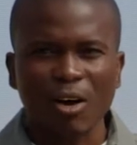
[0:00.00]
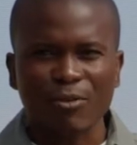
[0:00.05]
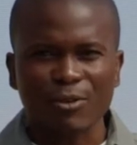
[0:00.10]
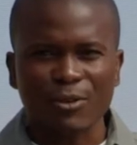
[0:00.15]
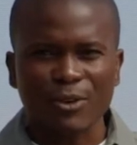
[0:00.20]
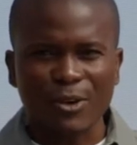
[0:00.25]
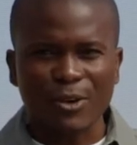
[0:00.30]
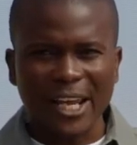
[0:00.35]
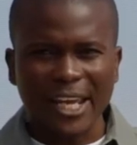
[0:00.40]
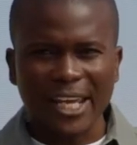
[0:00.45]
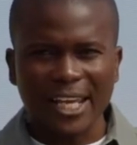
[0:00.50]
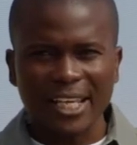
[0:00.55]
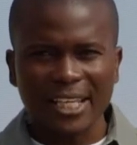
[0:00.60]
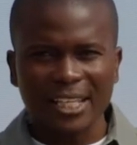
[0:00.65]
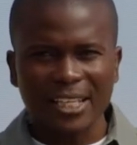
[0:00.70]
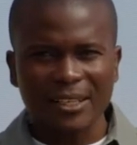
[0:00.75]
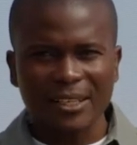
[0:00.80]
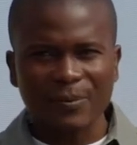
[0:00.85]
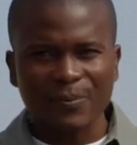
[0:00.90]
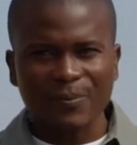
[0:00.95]
of
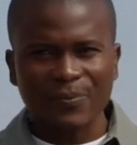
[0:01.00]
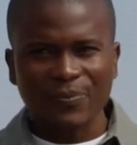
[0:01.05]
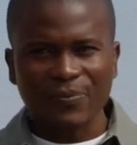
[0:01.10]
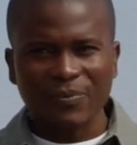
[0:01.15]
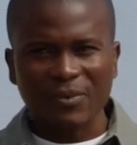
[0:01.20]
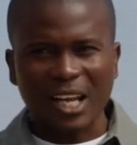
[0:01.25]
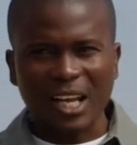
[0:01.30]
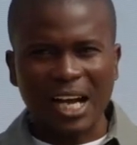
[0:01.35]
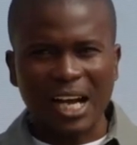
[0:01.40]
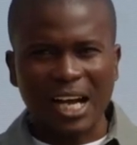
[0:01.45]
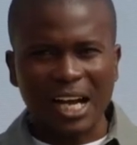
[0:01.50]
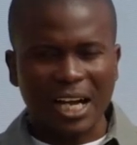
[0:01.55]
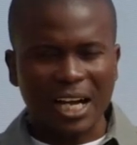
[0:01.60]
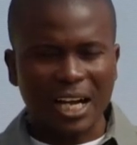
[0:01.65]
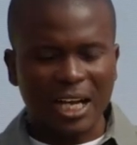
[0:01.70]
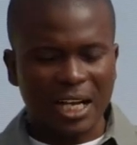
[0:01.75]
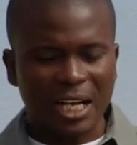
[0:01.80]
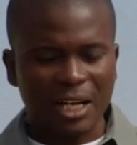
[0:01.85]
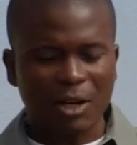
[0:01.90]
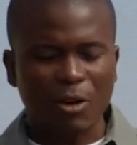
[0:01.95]
grain
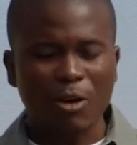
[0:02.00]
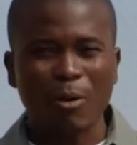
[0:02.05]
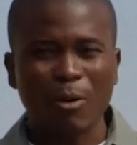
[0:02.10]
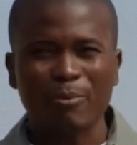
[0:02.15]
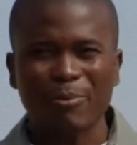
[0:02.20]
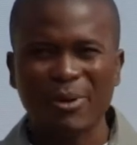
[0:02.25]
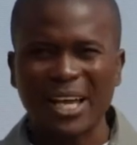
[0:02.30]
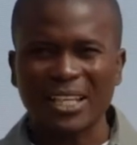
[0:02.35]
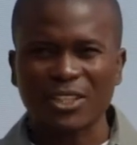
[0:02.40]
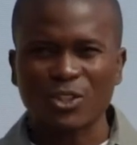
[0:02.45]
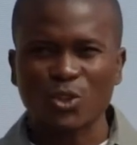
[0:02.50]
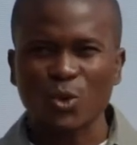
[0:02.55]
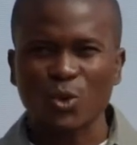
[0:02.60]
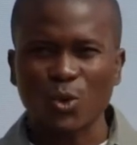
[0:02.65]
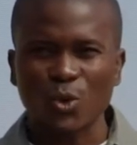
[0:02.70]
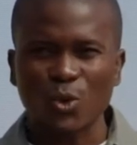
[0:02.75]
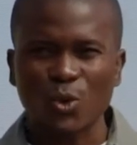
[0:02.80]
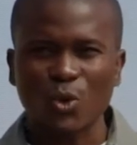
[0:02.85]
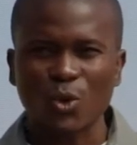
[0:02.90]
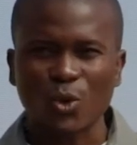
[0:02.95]
compared
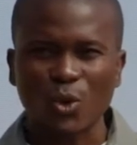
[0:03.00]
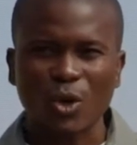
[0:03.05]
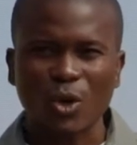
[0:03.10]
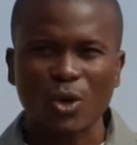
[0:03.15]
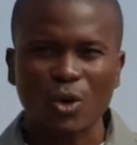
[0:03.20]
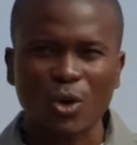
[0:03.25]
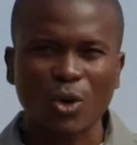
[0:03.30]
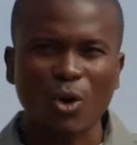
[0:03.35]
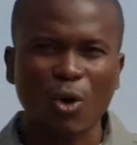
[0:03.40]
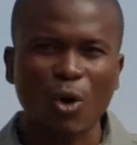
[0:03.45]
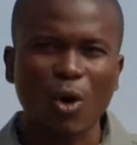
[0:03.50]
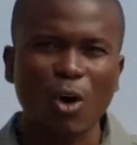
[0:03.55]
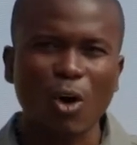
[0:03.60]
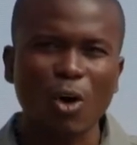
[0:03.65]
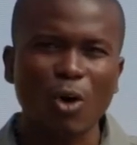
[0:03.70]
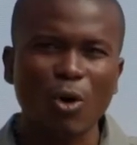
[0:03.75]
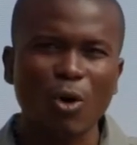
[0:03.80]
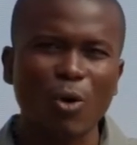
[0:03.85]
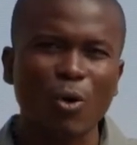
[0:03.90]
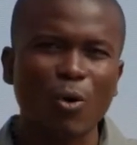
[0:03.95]
to
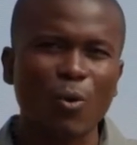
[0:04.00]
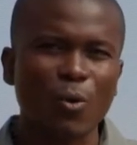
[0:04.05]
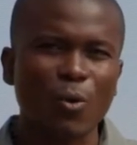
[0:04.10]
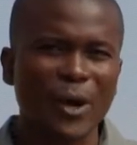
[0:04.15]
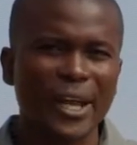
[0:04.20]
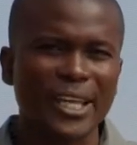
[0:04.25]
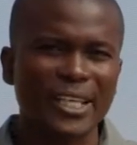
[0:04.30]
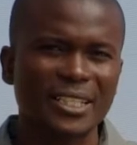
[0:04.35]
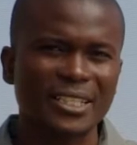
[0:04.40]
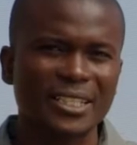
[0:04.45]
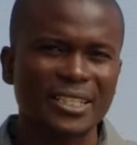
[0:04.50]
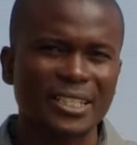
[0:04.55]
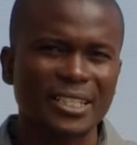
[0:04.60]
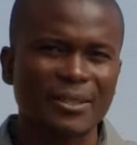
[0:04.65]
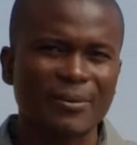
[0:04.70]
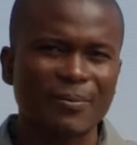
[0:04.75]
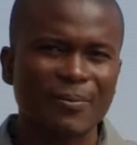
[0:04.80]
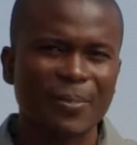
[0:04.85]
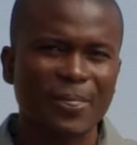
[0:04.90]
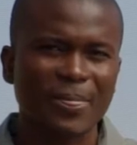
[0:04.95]
core weight.
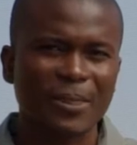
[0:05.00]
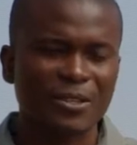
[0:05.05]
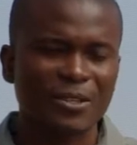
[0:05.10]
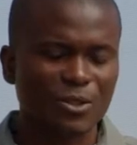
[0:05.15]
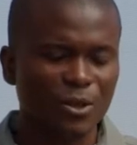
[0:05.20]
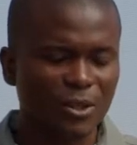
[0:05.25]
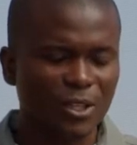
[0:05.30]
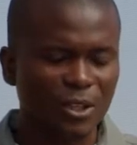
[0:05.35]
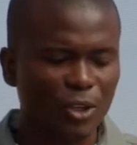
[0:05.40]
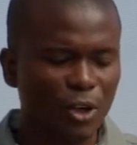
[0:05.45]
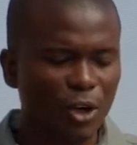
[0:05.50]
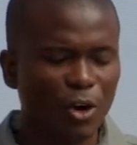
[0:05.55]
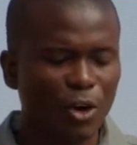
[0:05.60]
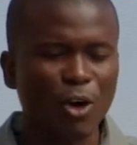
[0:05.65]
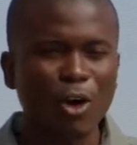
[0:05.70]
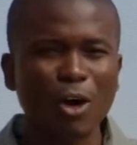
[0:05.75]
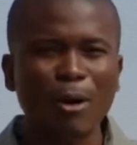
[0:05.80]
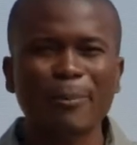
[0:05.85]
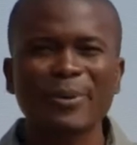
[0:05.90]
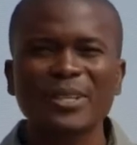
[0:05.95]
So that your
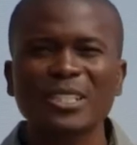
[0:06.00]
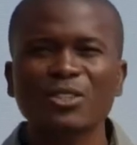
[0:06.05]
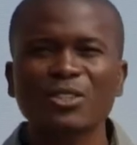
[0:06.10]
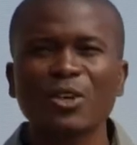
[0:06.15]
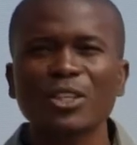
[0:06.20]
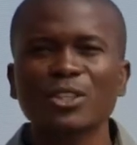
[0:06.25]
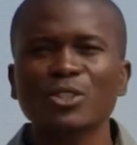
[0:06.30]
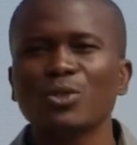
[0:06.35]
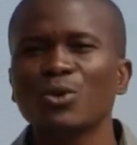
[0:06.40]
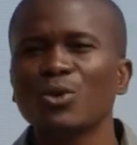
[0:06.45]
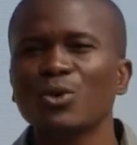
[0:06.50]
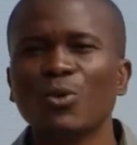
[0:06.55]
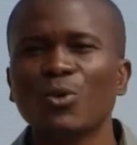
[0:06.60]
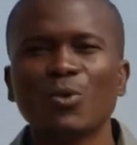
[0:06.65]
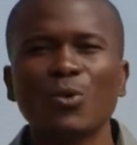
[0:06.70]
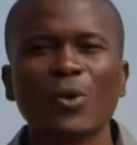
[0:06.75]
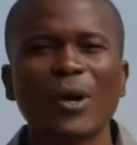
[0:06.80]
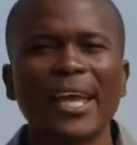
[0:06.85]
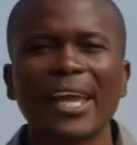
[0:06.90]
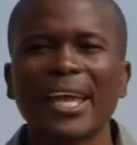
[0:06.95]
cob is going to
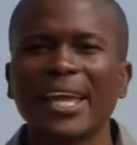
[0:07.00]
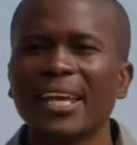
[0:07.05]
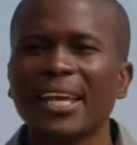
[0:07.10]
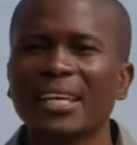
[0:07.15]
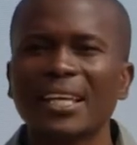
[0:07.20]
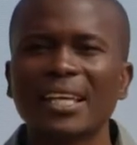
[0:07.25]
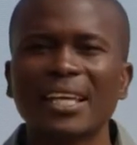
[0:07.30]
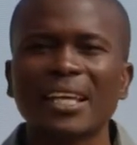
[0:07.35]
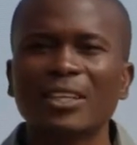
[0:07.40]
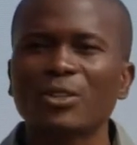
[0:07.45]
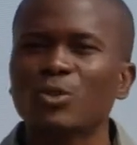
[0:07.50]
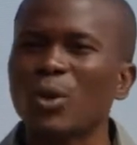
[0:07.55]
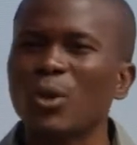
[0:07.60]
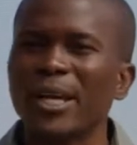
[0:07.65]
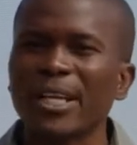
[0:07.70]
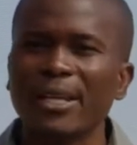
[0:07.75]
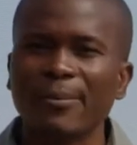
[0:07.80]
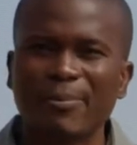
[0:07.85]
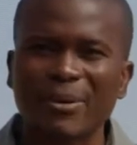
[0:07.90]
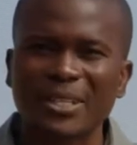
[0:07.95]
weigh
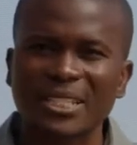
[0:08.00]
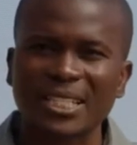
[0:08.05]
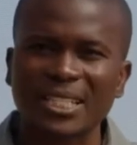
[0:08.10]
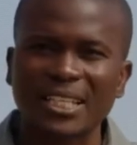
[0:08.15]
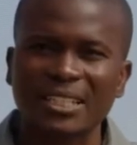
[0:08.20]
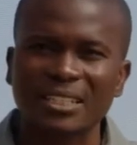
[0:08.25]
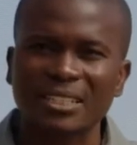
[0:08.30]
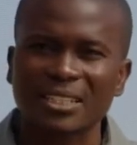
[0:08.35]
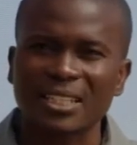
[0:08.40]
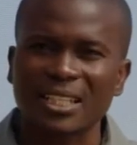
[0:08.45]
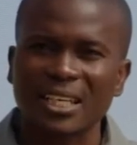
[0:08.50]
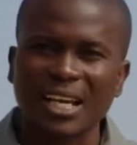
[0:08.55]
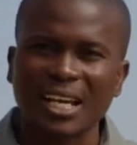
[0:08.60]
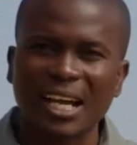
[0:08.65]
20%